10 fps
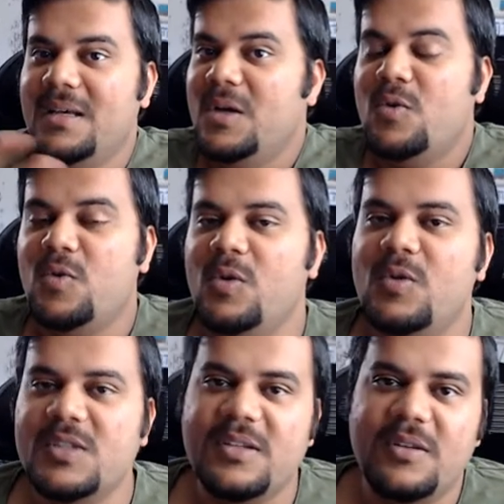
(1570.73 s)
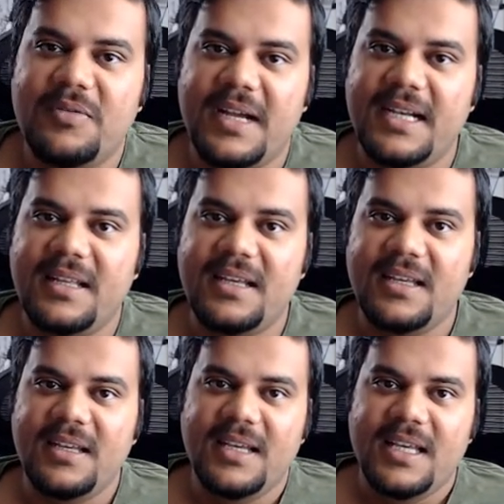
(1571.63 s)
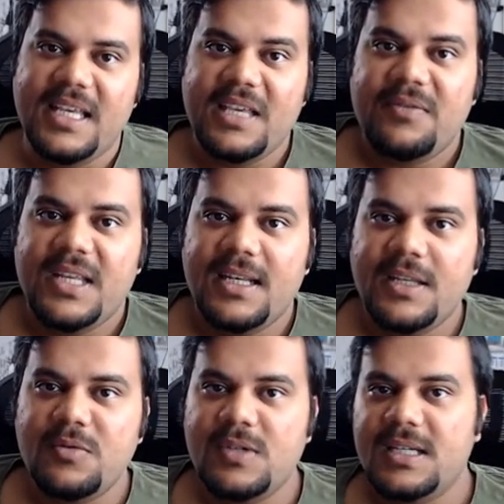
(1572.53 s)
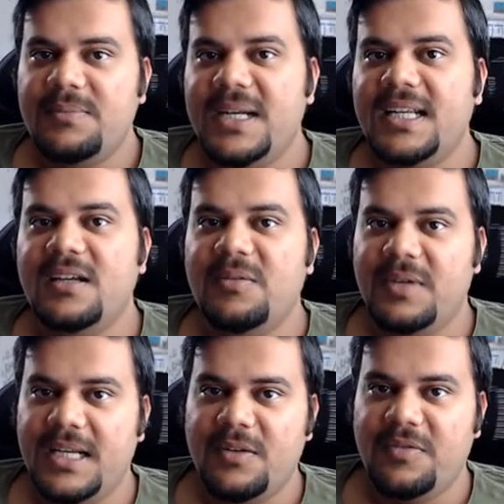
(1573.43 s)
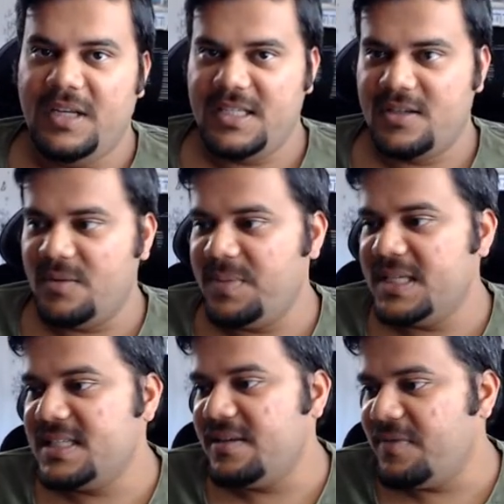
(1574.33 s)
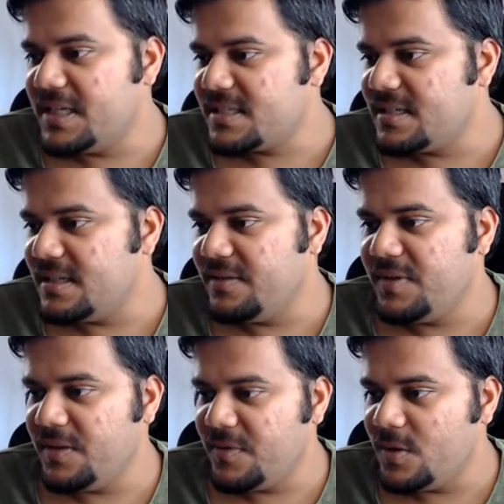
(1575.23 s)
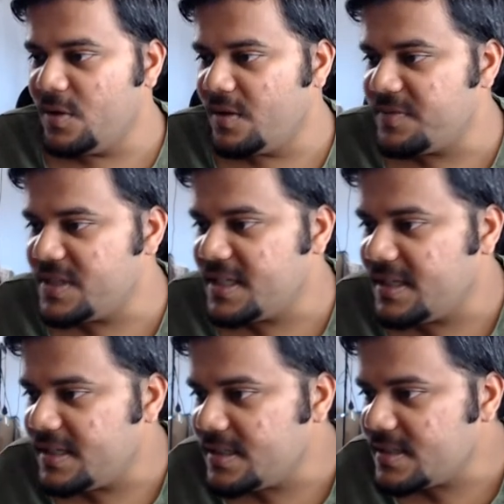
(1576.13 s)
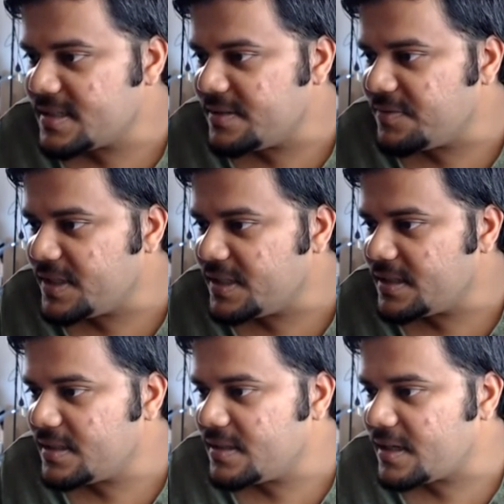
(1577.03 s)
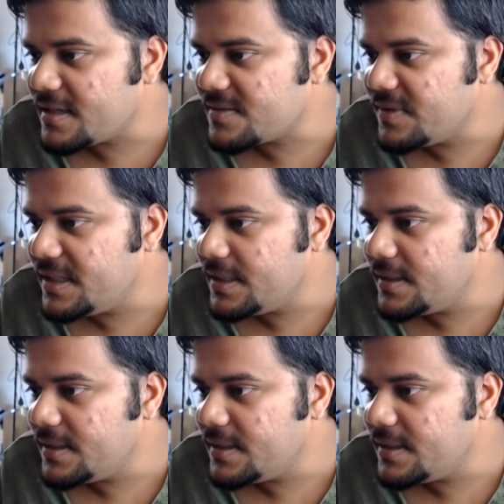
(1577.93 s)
who knows, you will find a even newer, better way to finish your PhD faster, even if you don't officially shift it, transfer it.